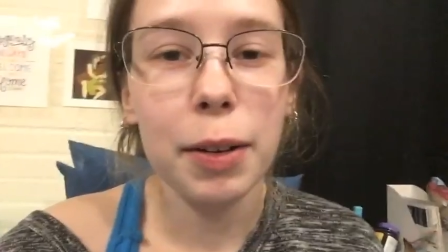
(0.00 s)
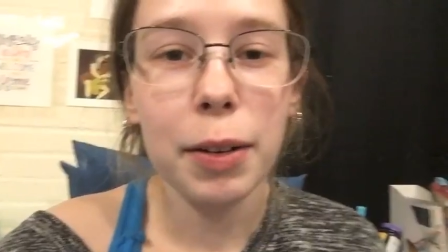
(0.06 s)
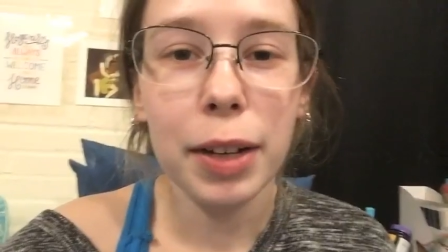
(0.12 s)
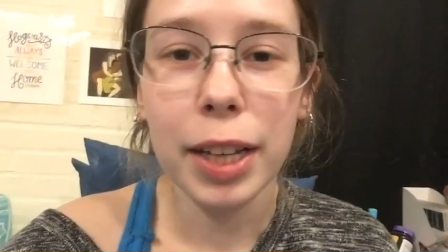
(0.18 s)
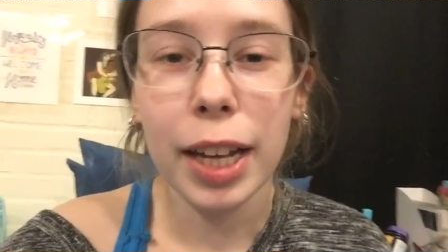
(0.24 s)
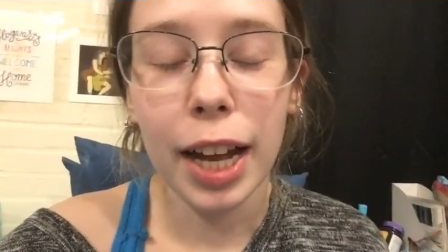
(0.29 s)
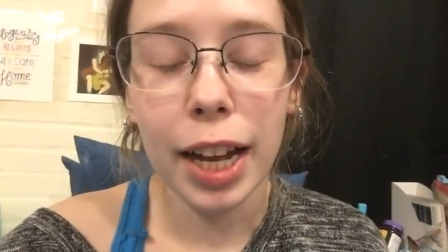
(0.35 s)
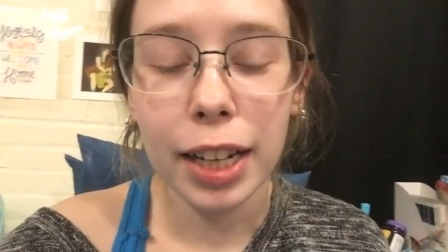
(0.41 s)

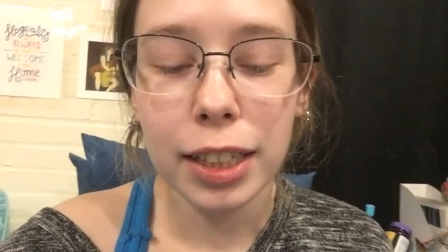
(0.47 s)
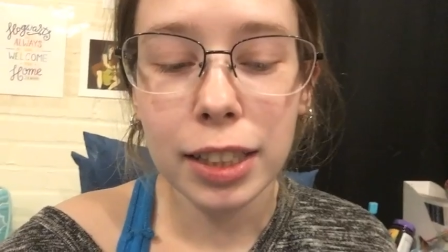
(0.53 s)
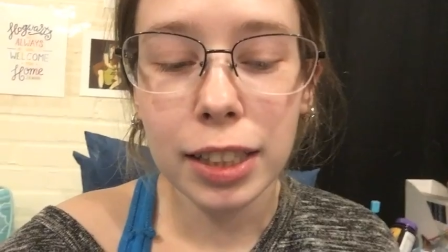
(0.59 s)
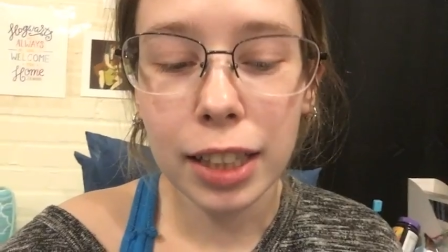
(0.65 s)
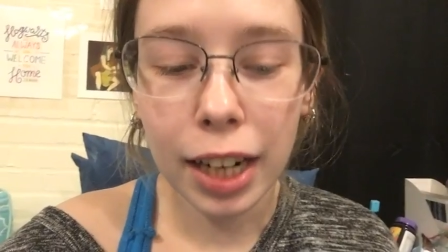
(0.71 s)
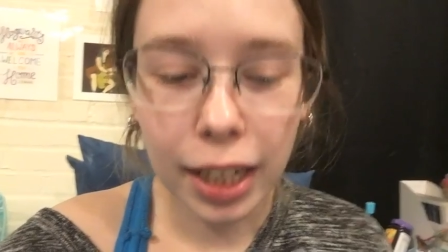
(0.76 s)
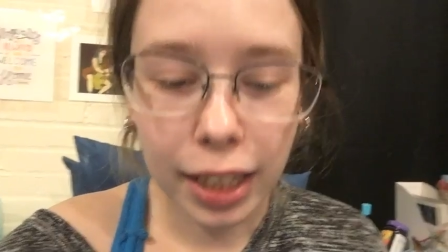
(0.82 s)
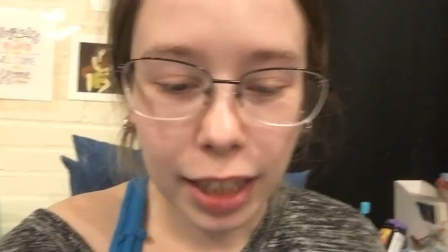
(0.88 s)
Anyway, yeah,
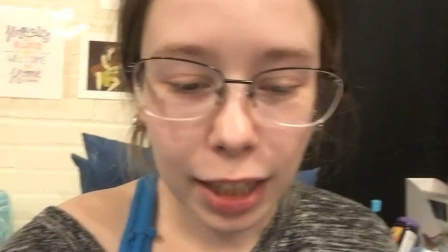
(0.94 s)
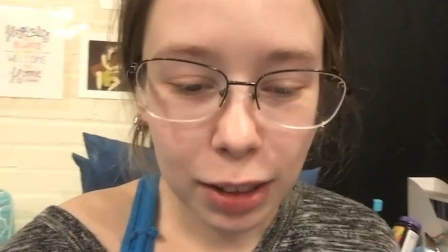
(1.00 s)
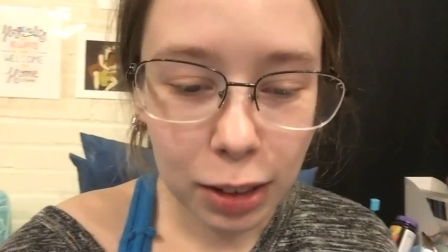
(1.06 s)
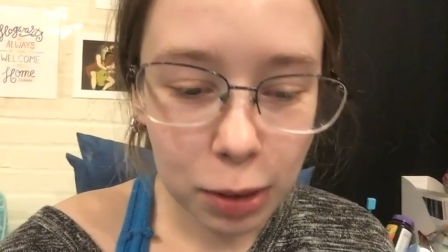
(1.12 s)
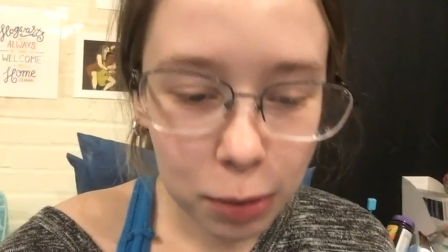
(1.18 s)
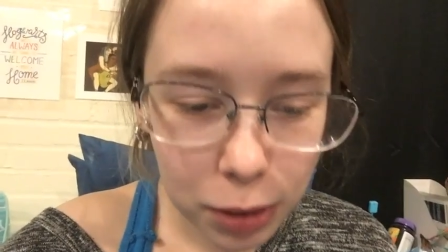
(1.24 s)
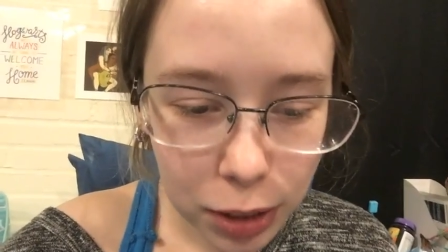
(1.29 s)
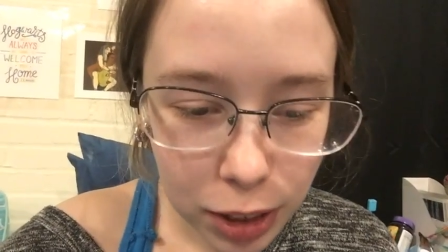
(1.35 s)

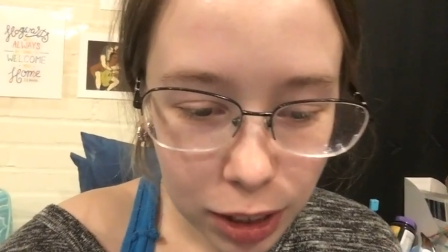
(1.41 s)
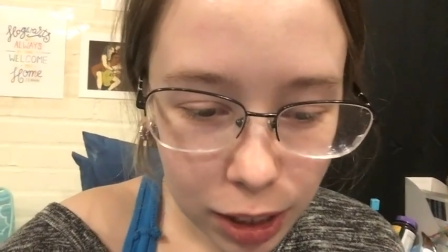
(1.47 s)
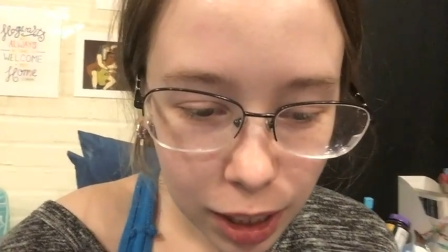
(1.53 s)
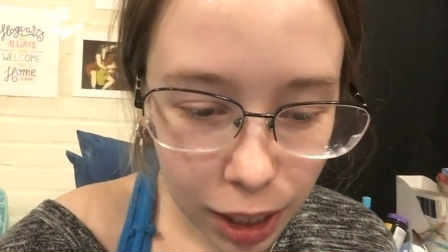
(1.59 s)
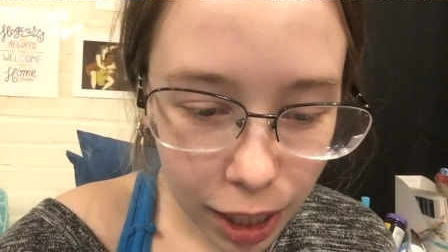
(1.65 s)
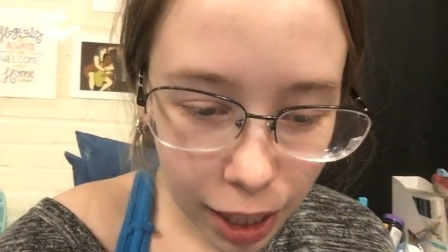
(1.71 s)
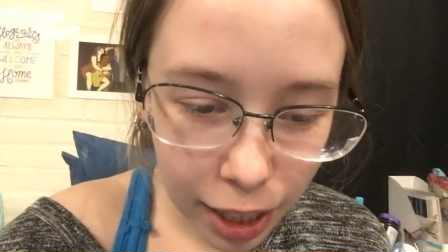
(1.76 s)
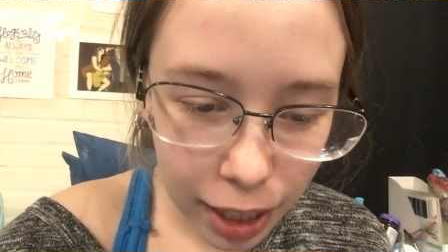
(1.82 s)
9,000 words
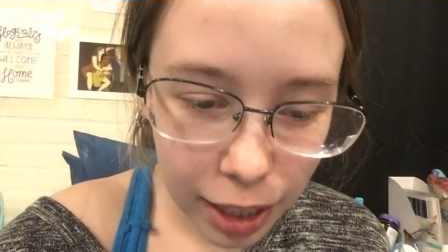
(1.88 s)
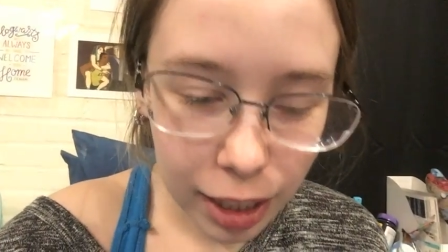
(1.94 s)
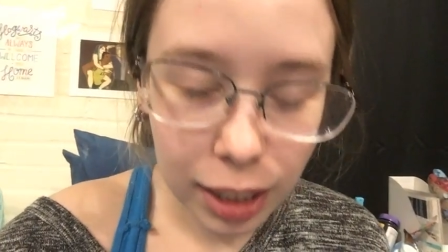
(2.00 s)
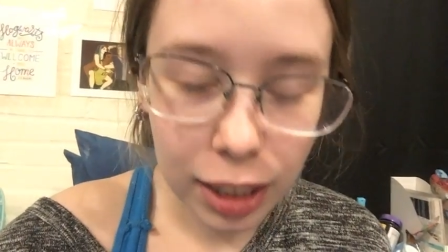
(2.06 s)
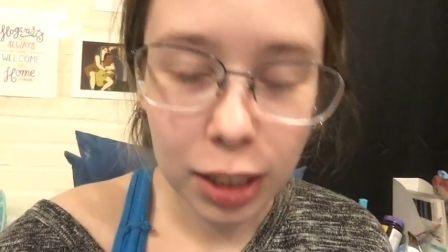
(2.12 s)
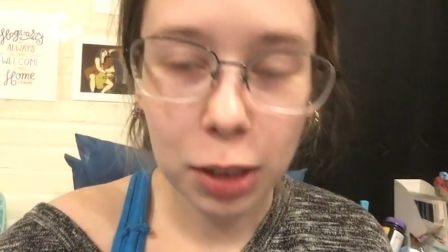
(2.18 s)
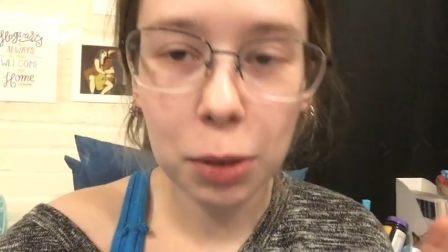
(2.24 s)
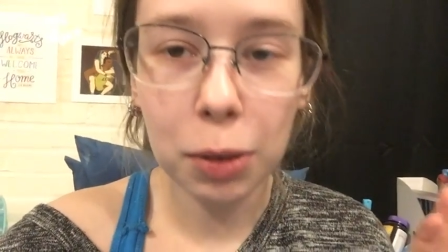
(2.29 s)
today,
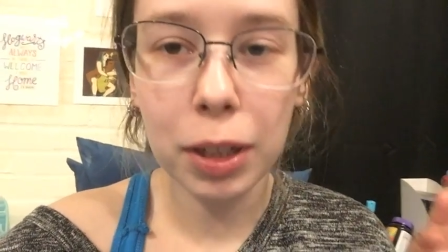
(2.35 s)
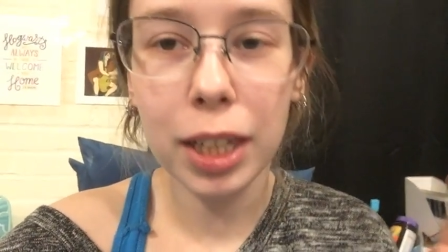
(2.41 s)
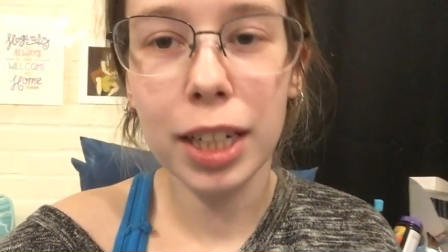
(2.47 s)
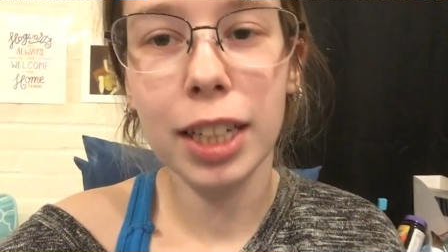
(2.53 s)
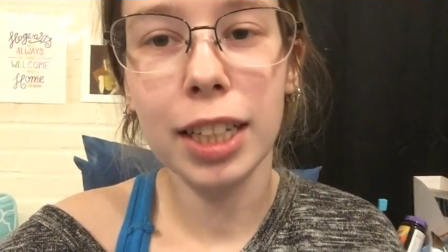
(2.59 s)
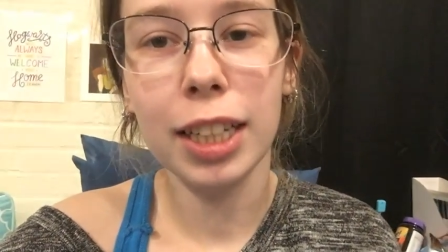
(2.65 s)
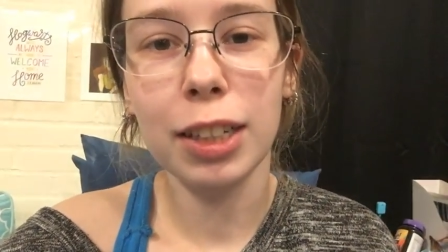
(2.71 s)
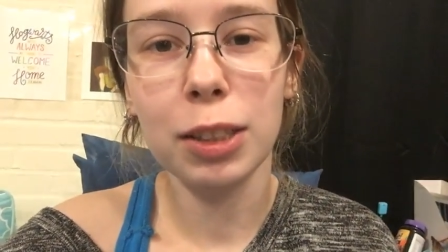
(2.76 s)

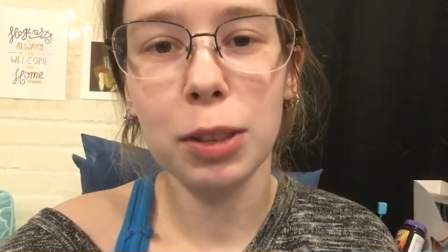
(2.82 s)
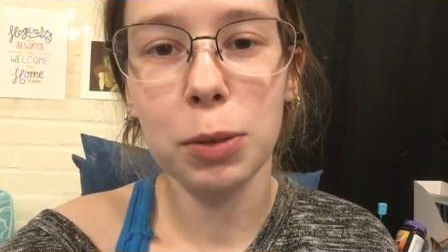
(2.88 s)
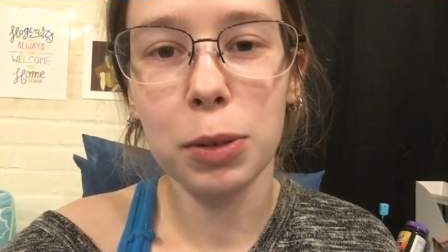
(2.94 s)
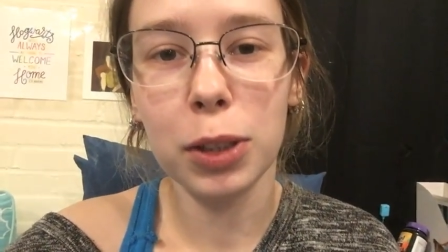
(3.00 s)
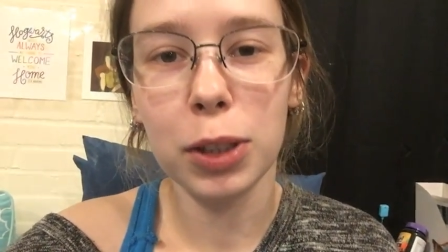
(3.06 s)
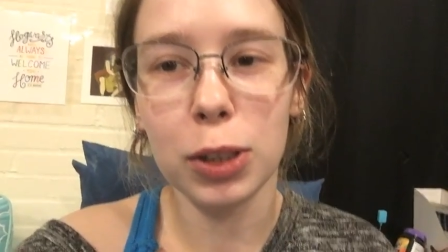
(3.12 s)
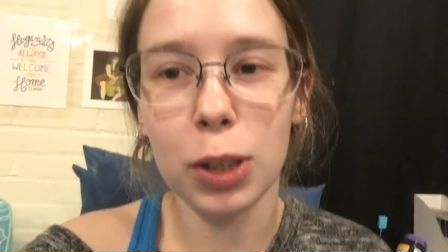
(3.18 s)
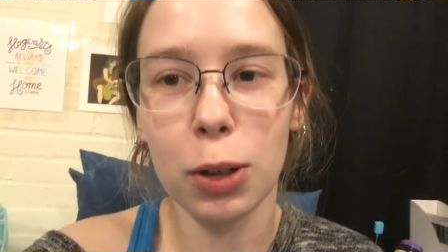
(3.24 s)
29,000
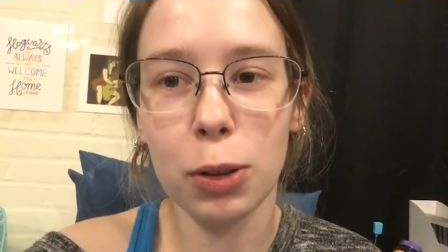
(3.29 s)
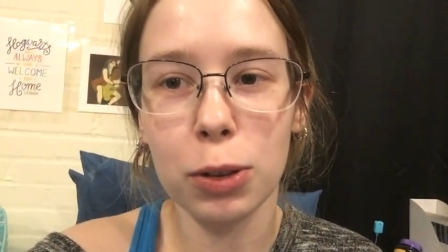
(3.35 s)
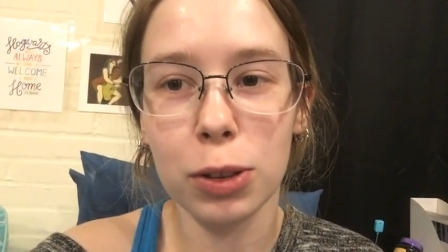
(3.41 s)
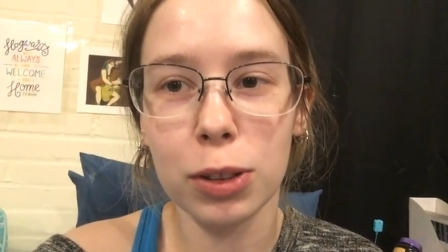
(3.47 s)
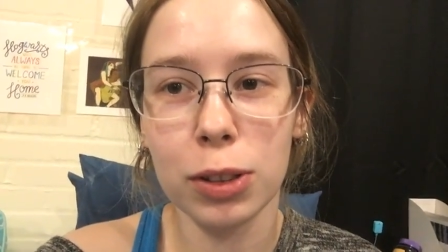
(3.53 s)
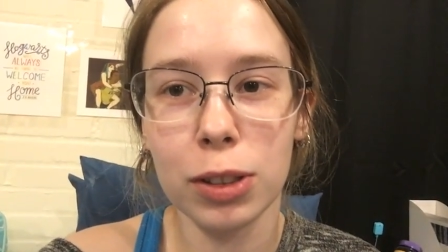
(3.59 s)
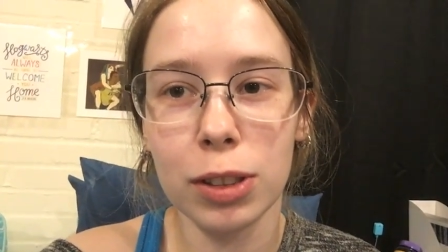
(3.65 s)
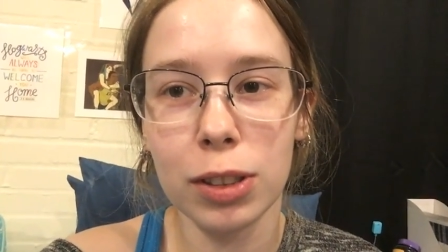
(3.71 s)
words
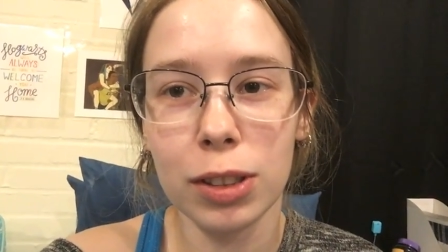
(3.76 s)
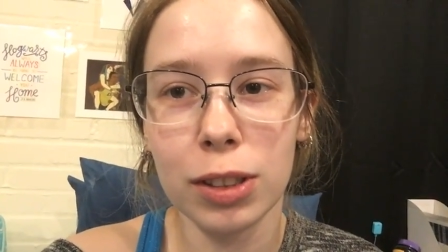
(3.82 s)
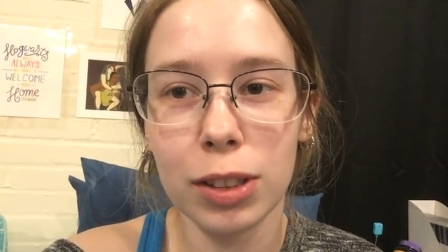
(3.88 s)
total.